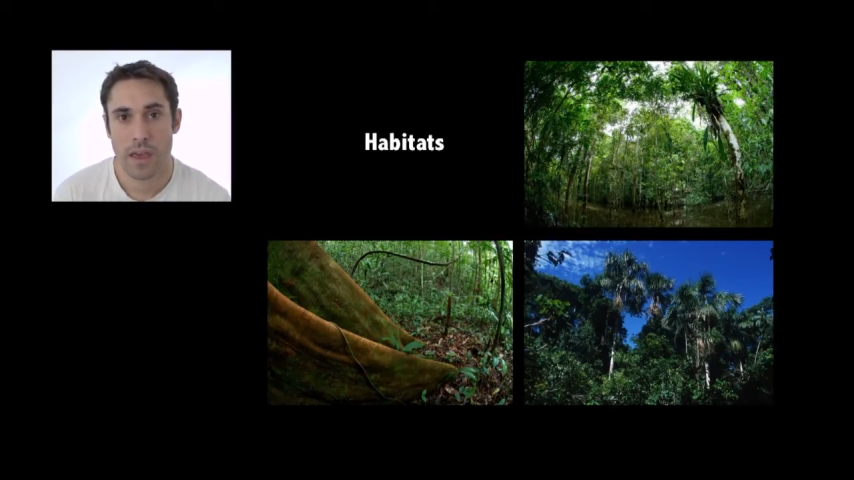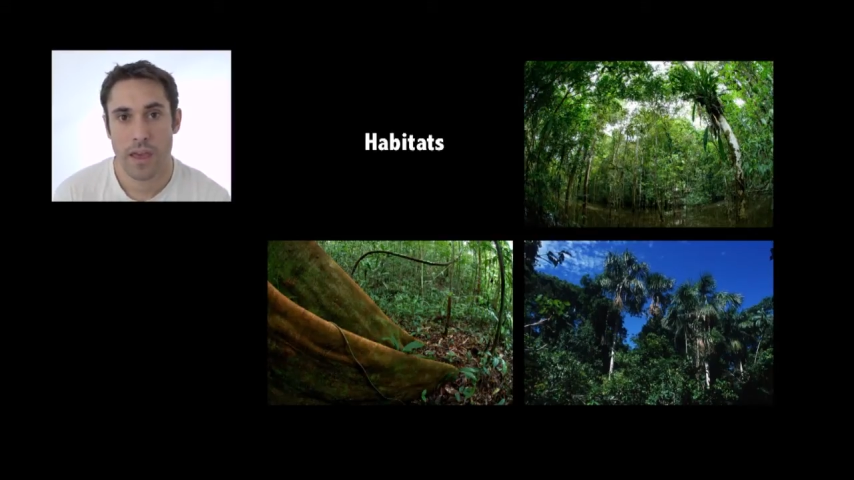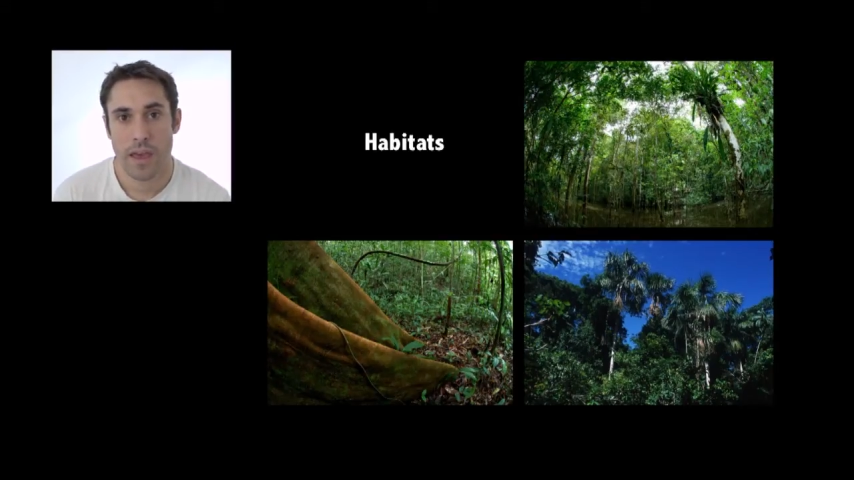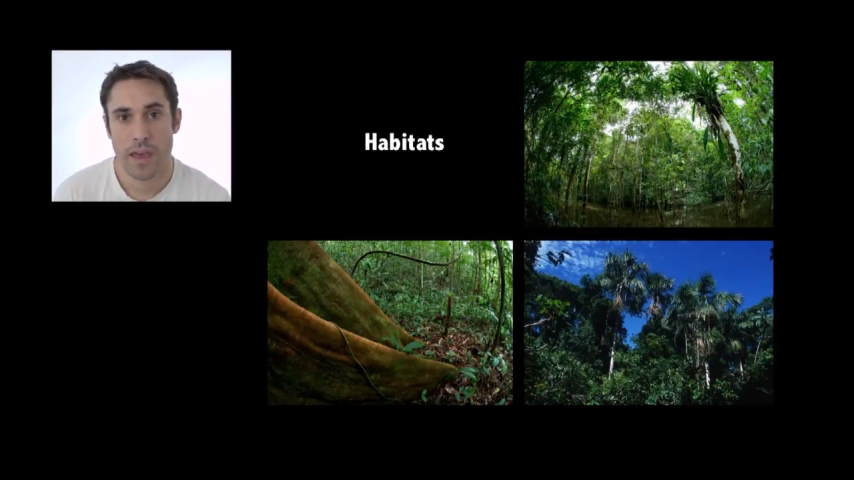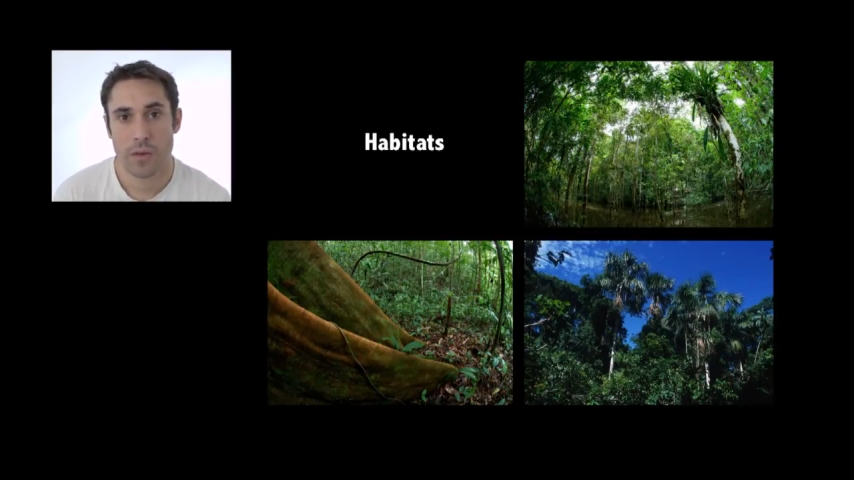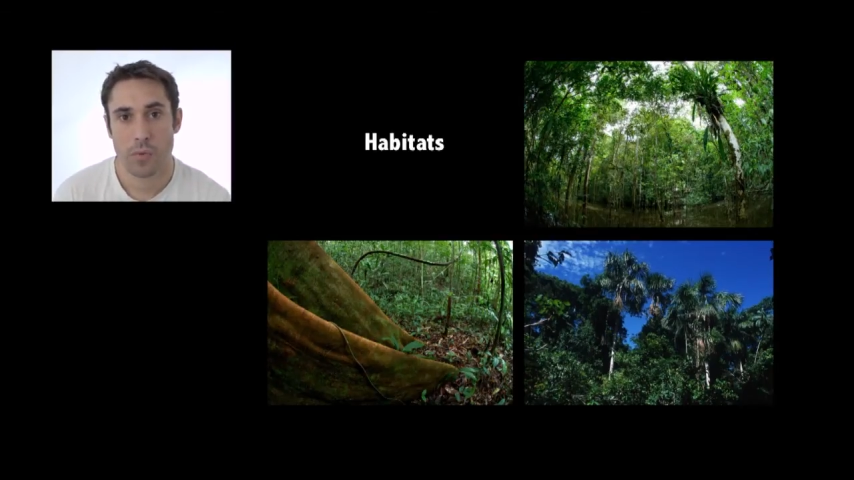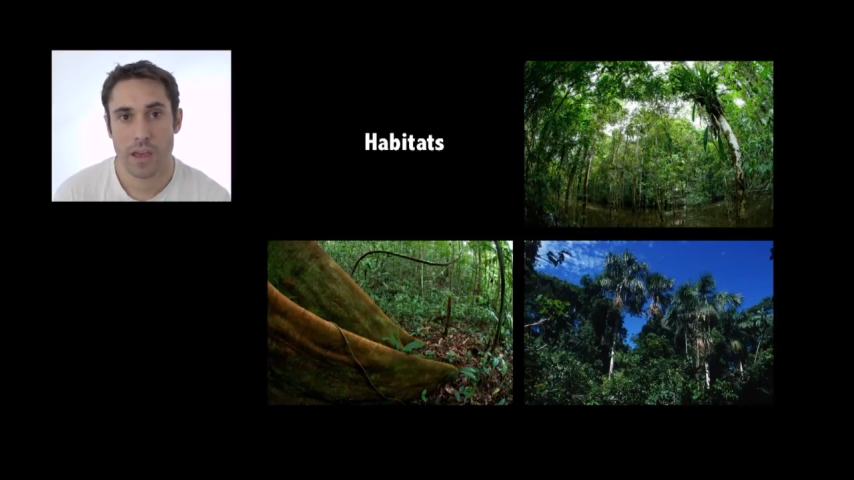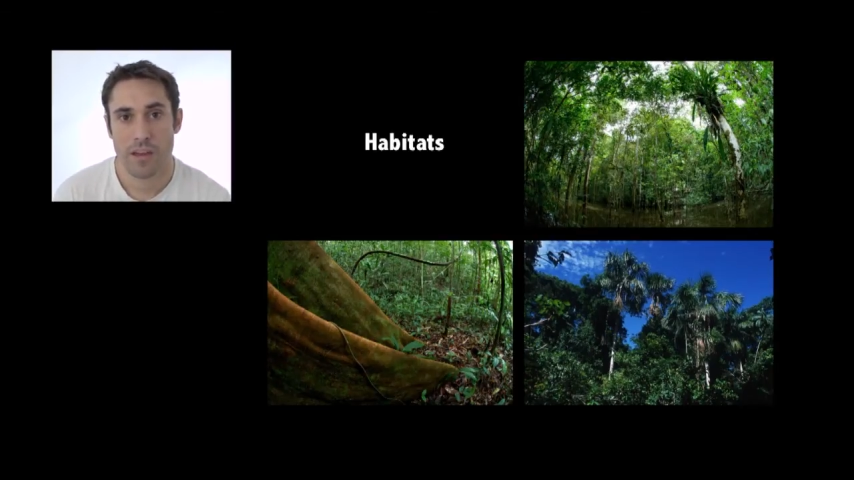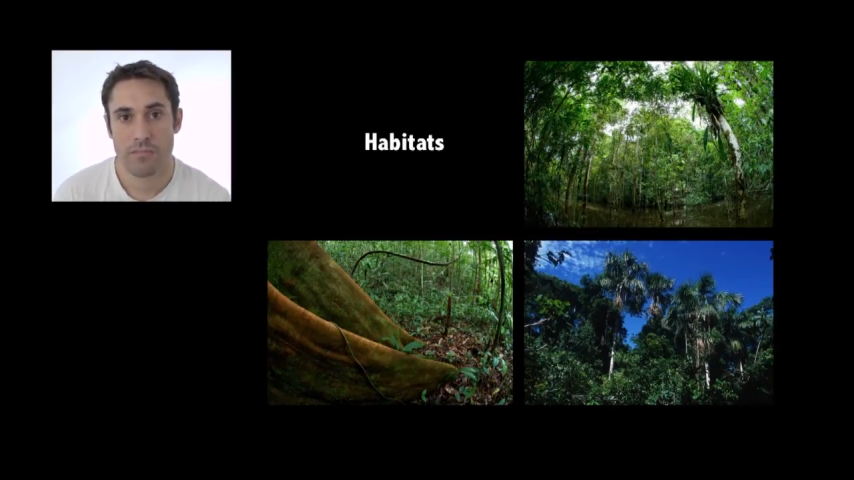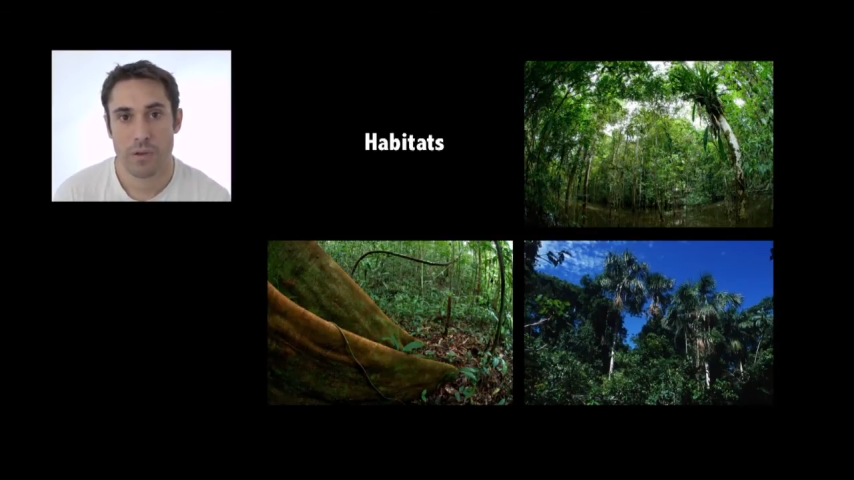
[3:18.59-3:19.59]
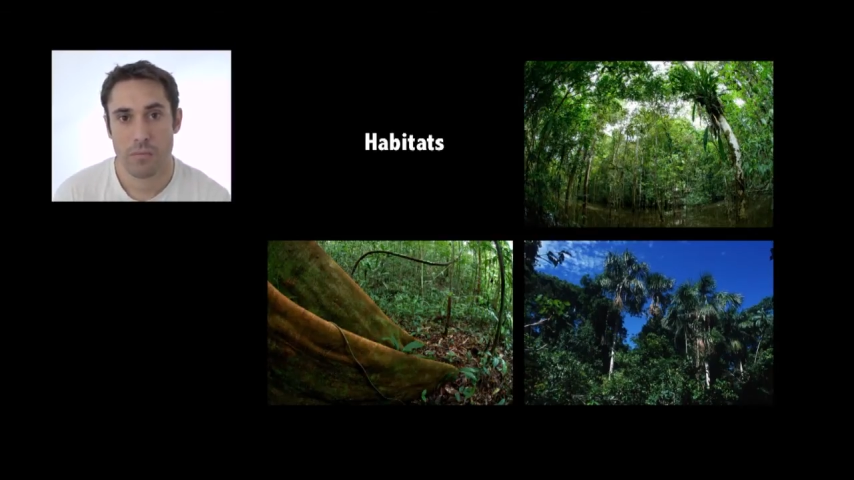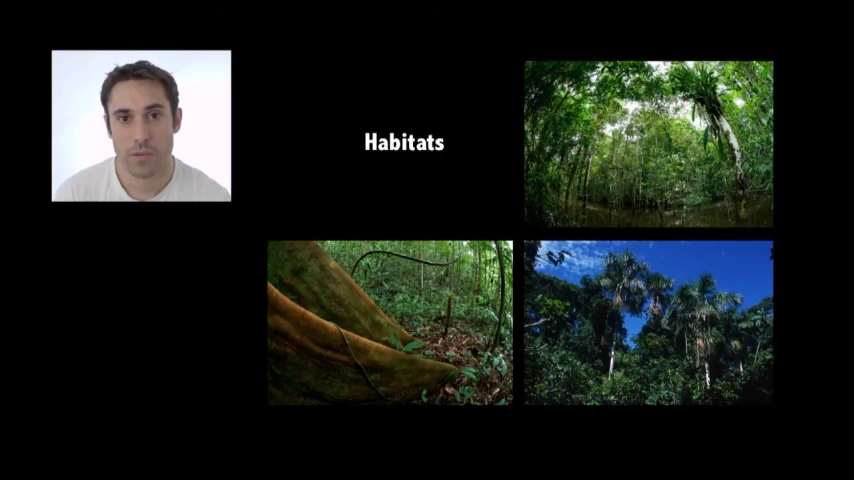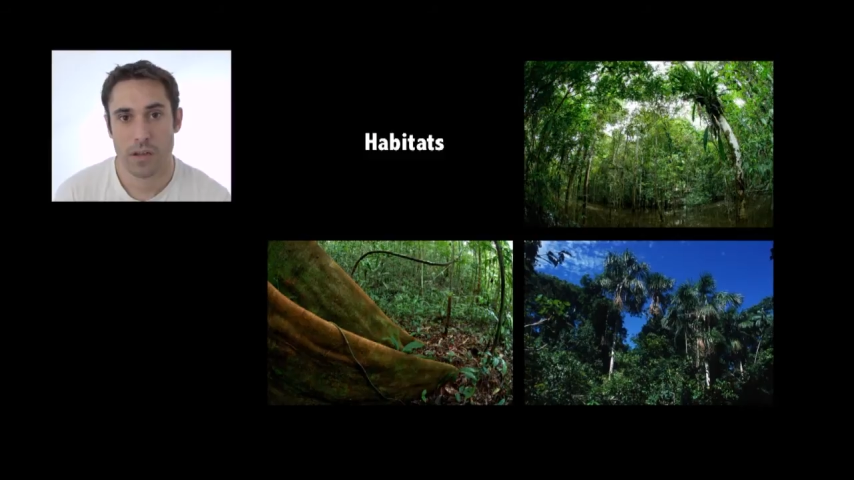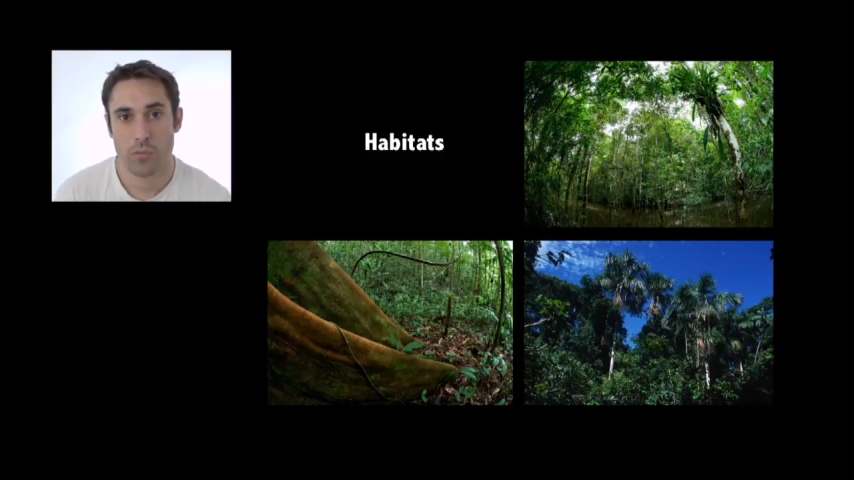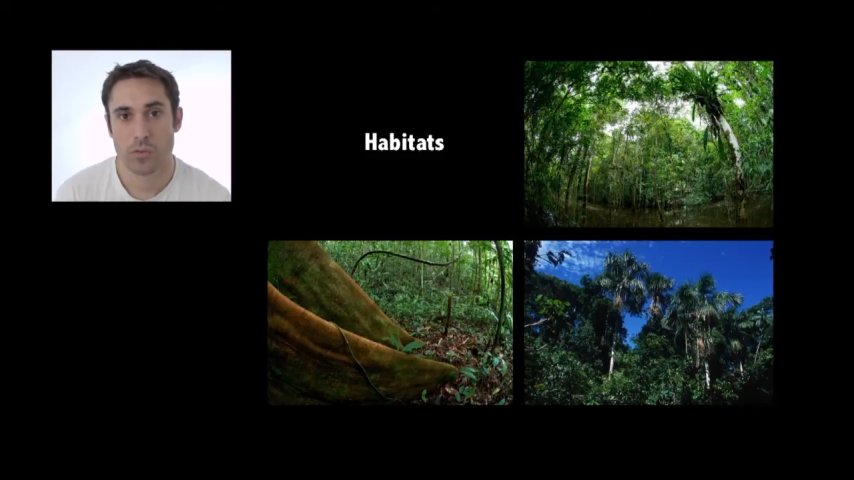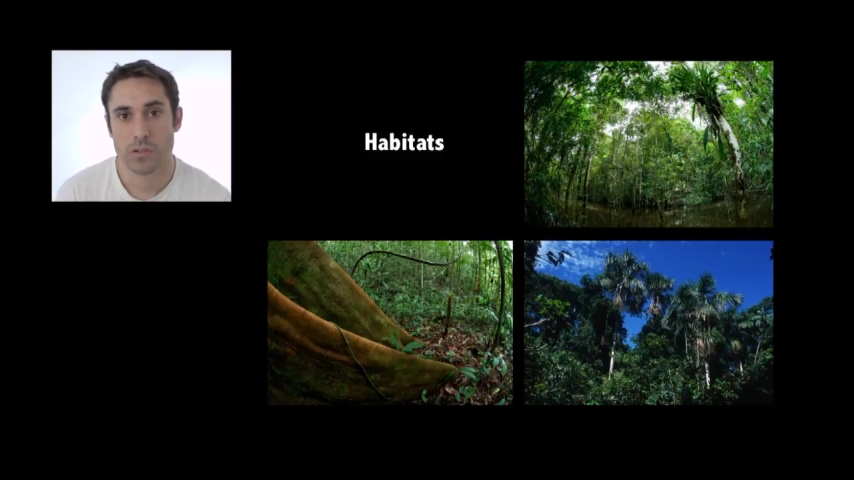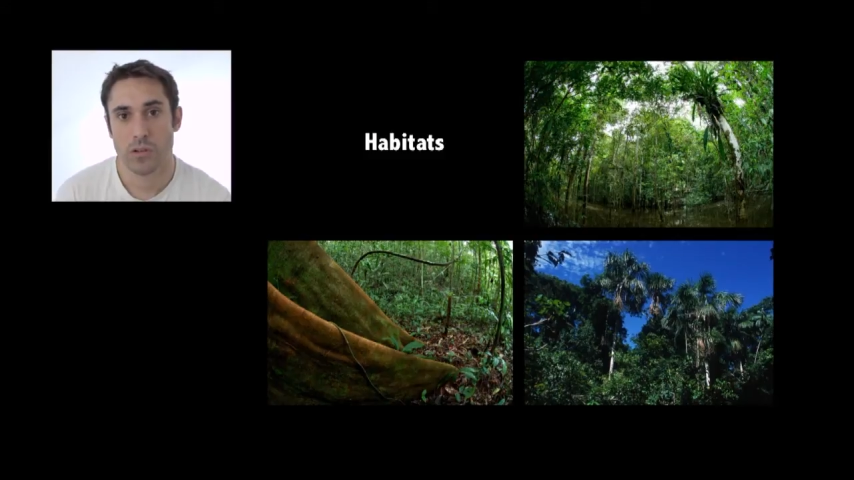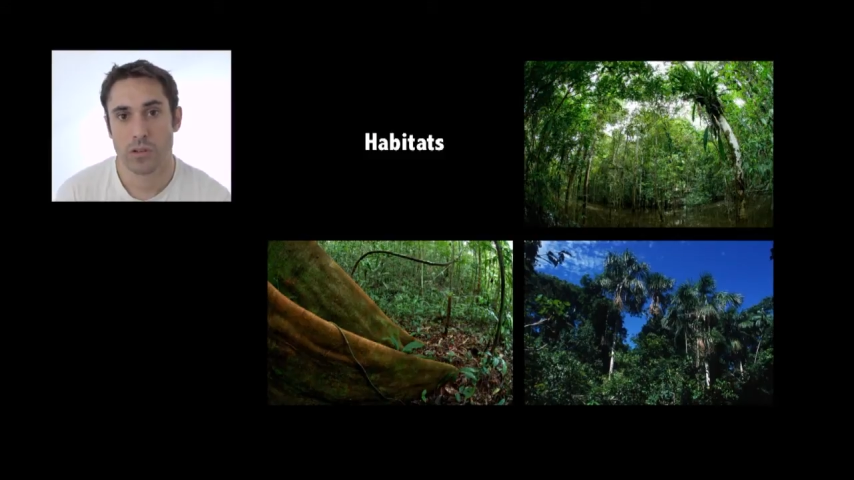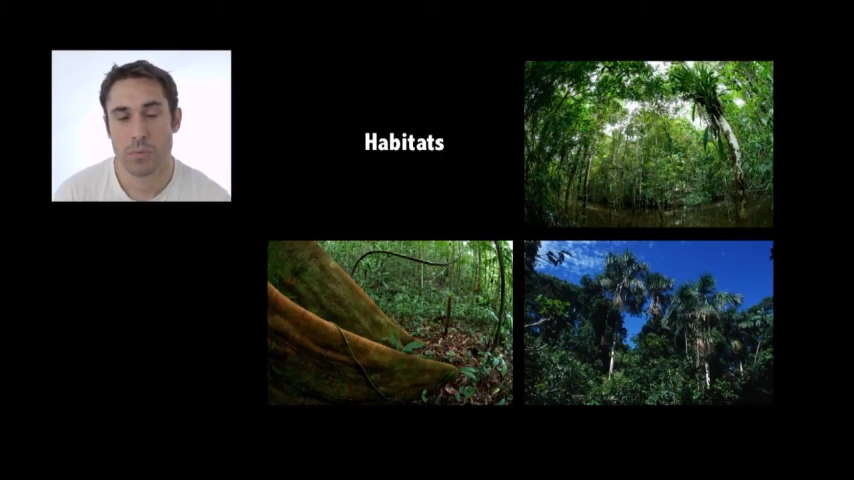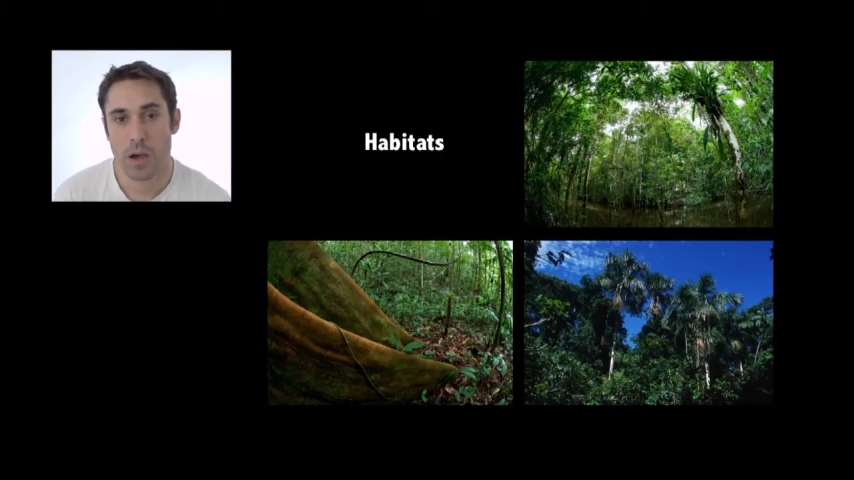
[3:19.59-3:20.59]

And we have permanently waterlogged